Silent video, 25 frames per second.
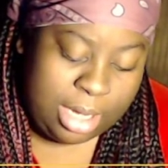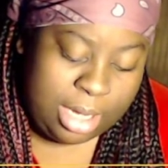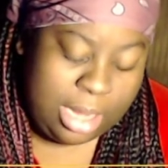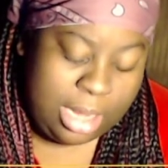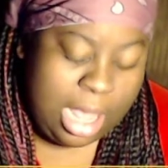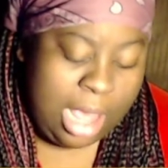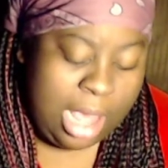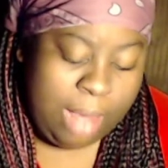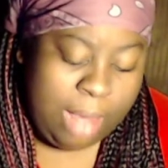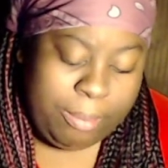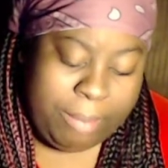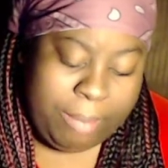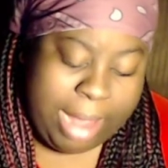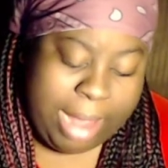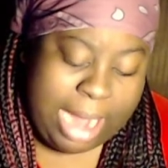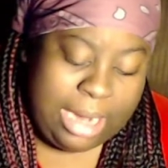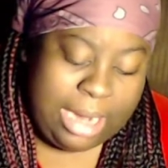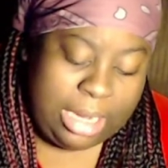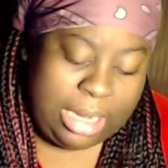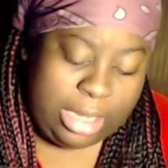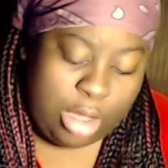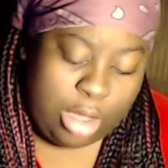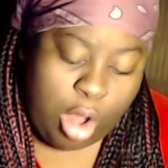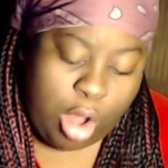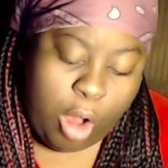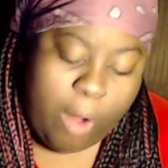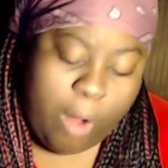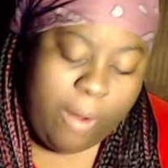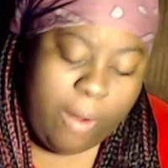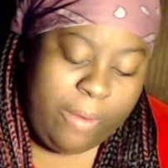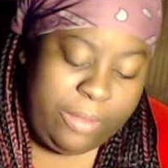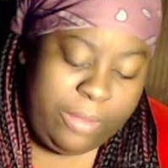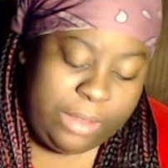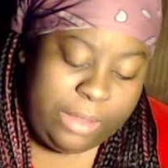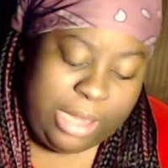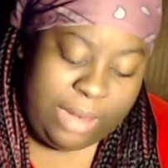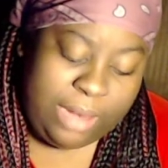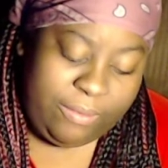battling all the
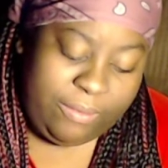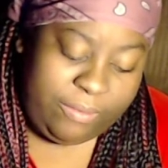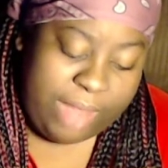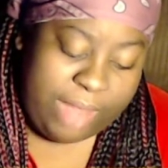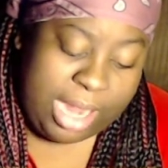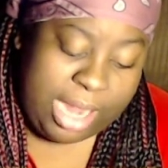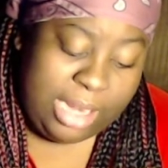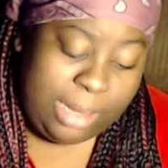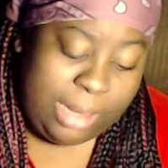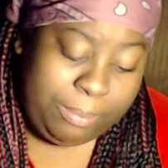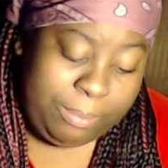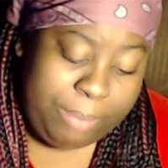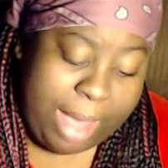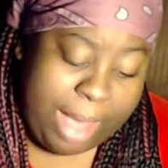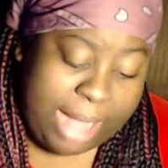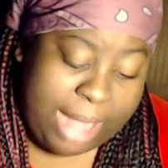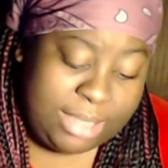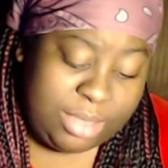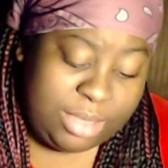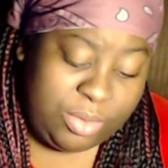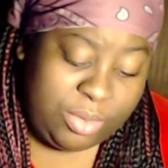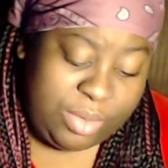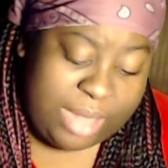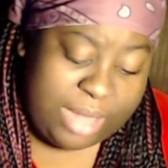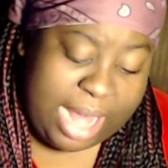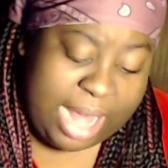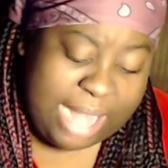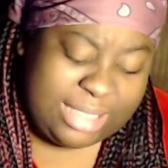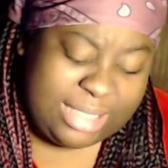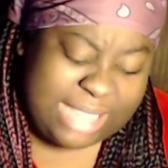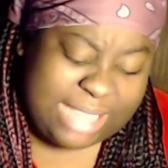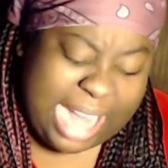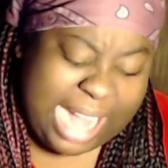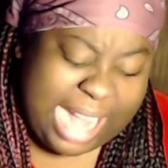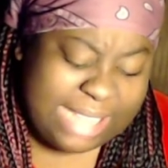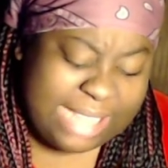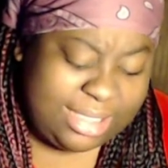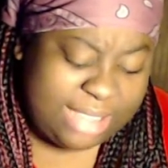invading packs of glass eyes
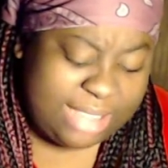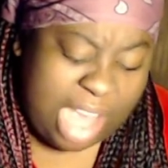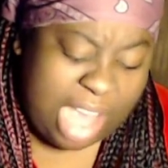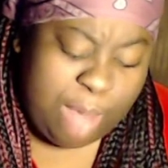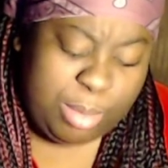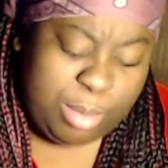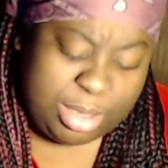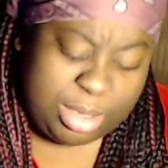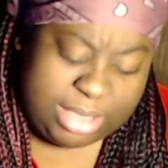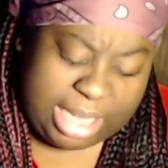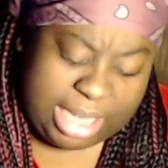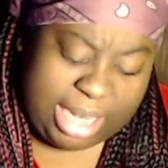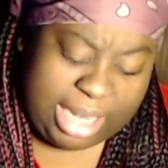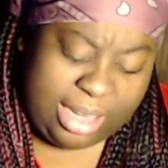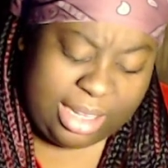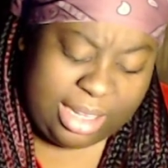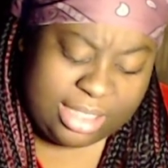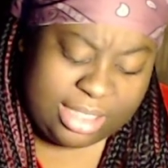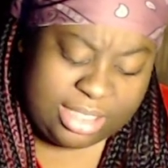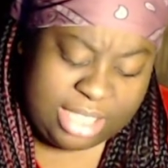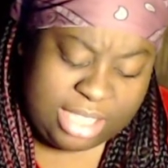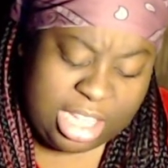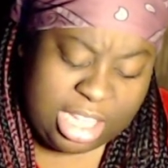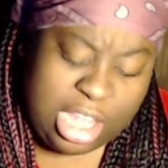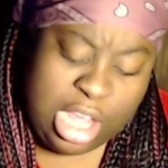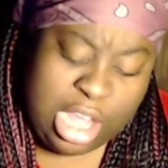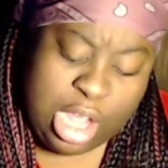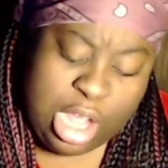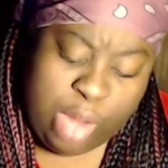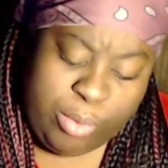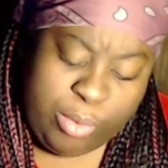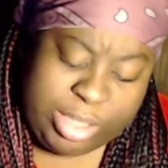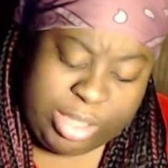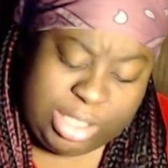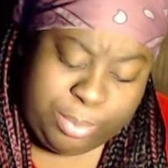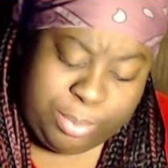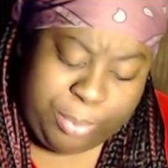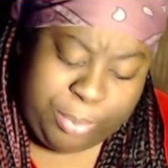simultaneously, would
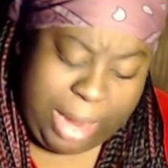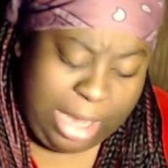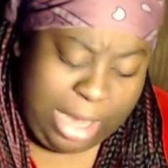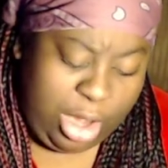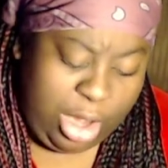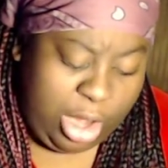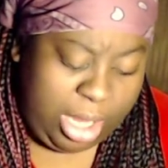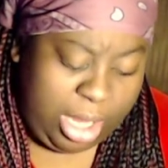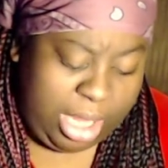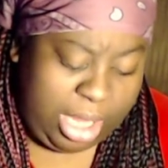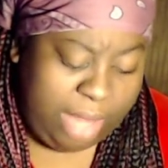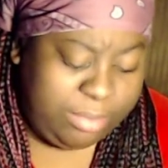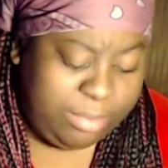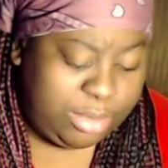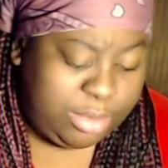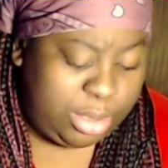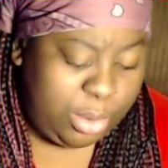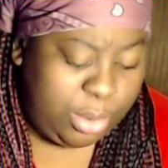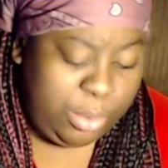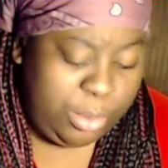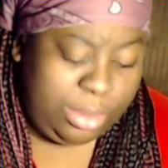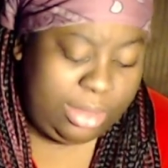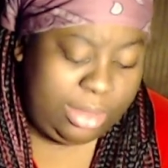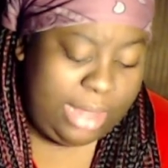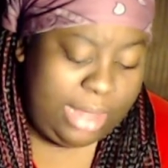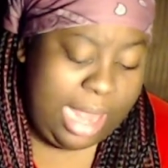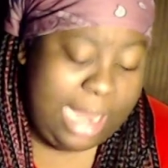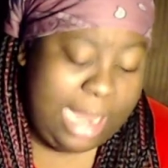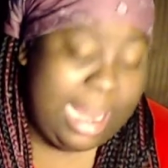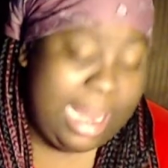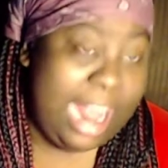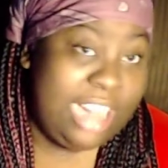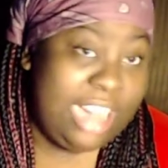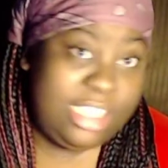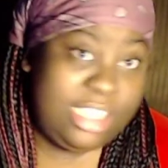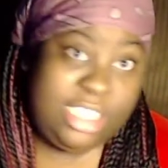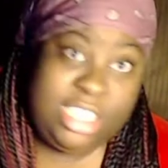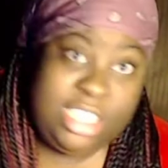spread her gift too thin, and
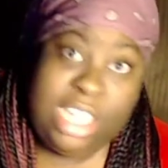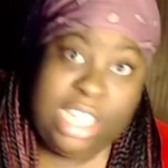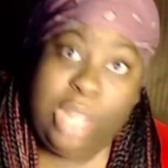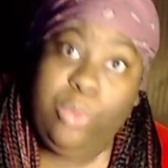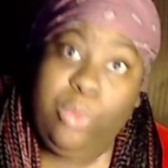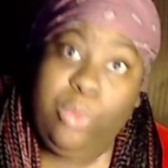she would